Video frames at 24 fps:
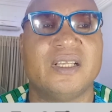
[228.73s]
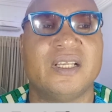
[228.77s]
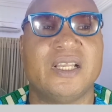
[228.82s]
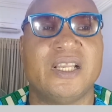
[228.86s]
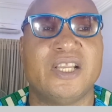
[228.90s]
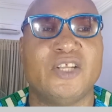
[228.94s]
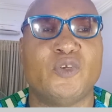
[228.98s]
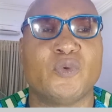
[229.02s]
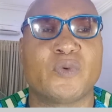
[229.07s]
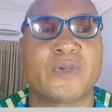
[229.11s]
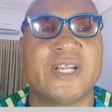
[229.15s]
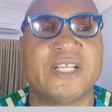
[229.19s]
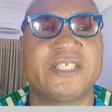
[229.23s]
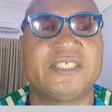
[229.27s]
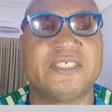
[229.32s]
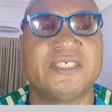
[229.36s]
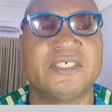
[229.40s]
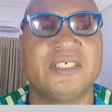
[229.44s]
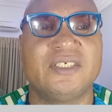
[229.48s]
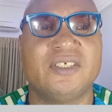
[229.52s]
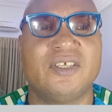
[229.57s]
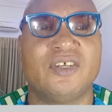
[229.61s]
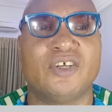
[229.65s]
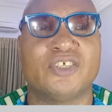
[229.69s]

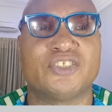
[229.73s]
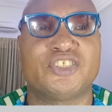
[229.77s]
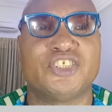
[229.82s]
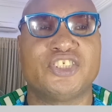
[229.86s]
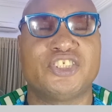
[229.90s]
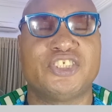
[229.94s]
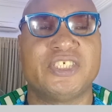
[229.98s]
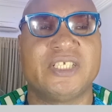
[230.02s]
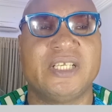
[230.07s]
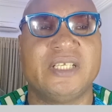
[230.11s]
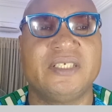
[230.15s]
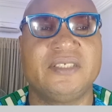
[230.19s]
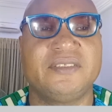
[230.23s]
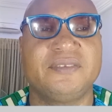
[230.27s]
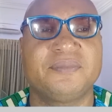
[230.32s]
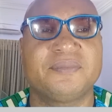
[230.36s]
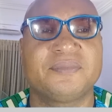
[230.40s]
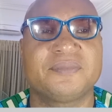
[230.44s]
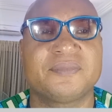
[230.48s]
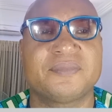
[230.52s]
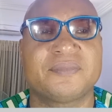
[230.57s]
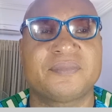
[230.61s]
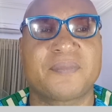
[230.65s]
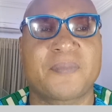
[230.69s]
educating or teaching
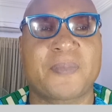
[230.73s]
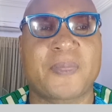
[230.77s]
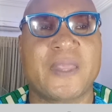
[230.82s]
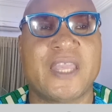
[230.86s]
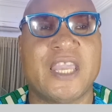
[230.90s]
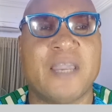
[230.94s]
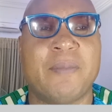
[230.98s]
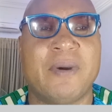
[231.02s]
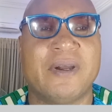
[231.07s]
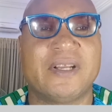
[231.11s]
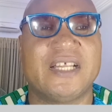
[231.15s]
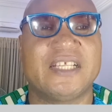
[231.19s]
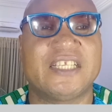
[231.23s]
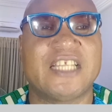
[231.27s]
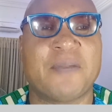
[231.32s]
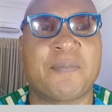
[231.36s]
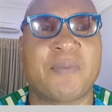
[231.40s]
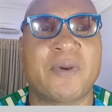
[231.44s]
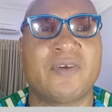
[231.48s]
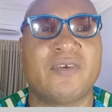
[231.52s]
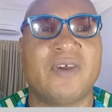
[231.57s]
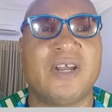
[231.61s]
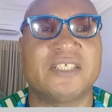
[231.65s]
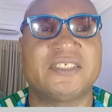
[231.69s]
about
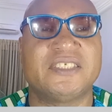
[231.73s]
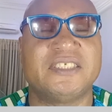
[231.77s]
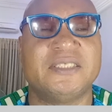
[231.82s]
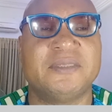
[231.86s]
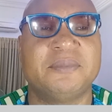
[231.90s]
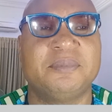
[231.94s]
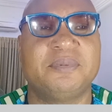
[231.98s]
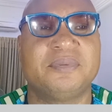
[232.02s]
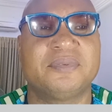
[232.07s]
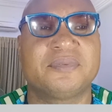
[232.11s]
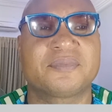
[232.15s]
entrepreneurship